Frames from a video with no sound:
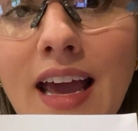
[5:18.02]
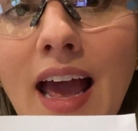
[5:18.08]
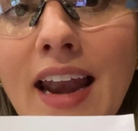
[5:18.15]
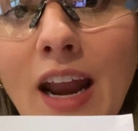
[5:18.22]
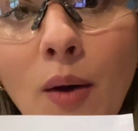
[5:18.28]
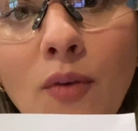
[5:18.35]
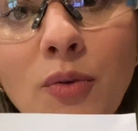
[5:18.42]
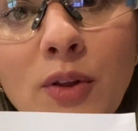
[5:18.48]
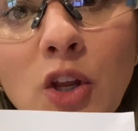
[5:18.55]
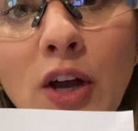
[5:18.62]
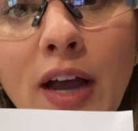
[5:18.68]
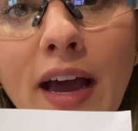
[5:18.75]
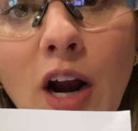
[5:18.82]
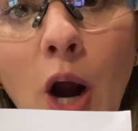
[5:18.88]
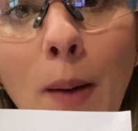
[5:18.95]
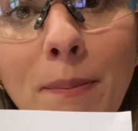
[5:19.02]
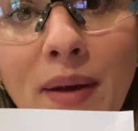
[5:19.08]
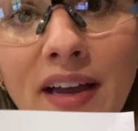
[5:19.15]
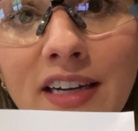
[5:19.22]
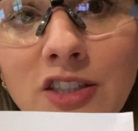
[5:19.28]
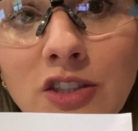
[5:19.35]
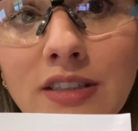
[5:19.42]
Now, if we look at our
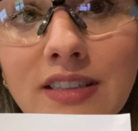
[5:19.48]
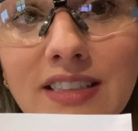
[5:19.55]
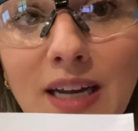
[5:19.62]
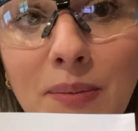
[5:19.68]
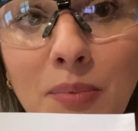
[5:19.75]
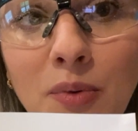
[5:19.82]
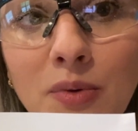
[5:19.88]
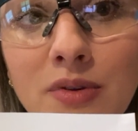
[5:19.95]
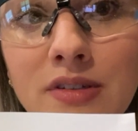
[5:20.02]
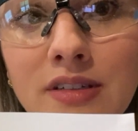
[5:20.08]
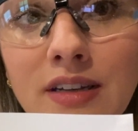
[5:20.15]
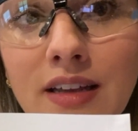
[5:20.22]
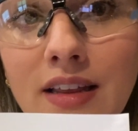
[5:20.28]
patient samples,